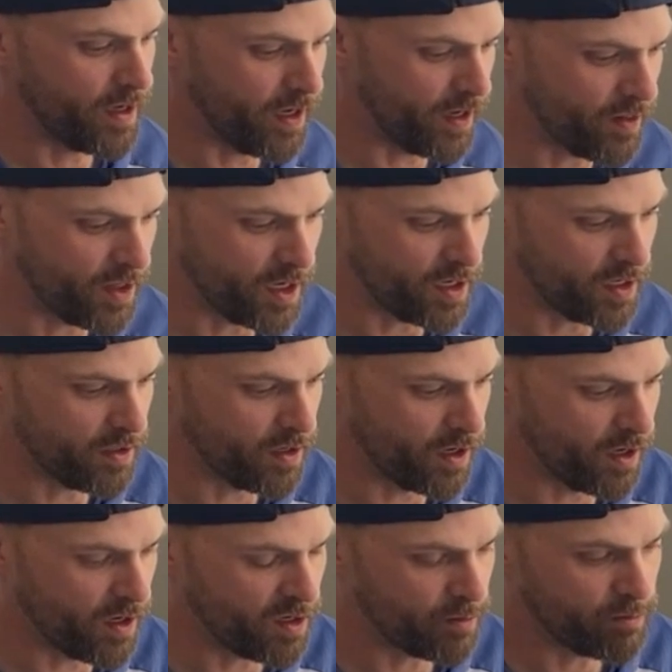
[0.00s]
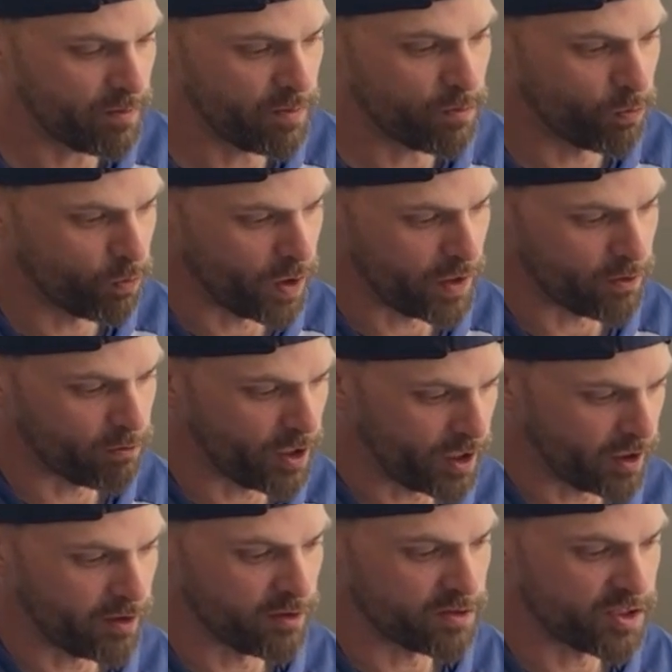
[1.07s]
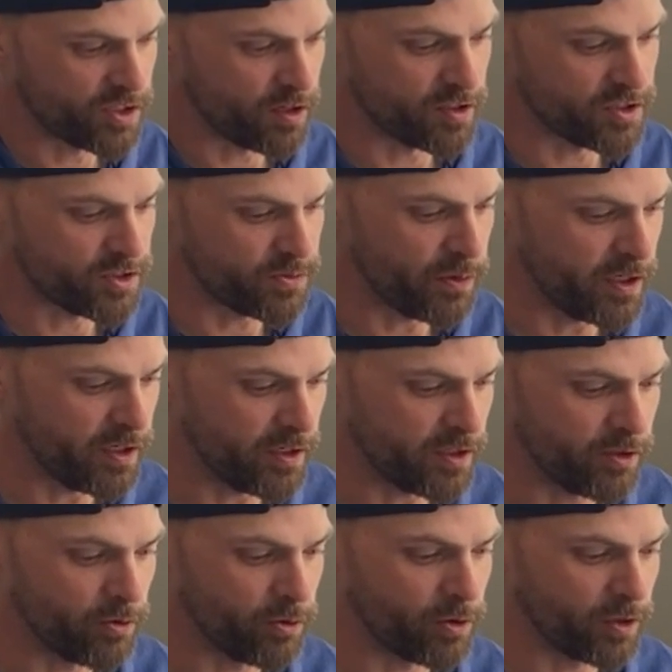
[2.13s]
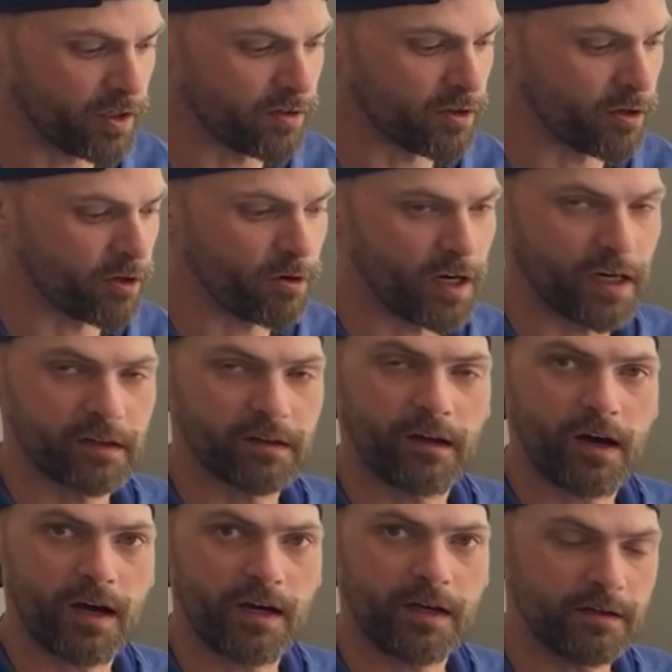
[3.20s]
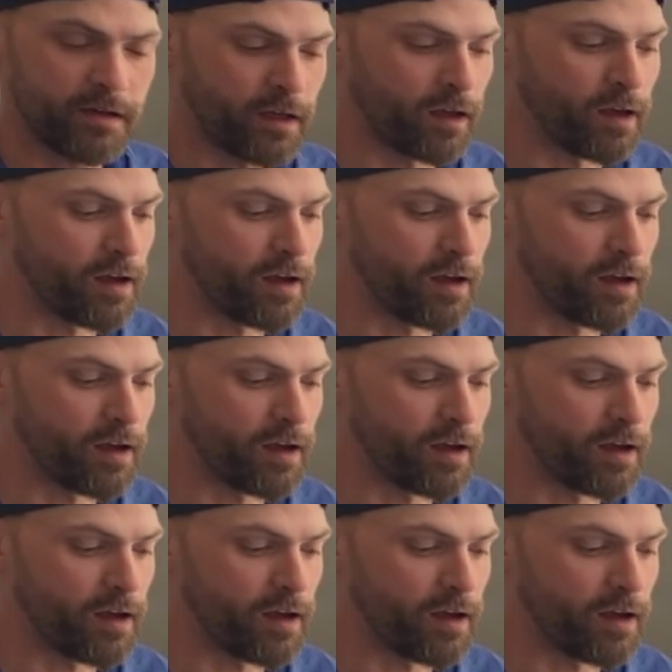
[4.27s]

and then when the record starts spinning, you look at the correct line,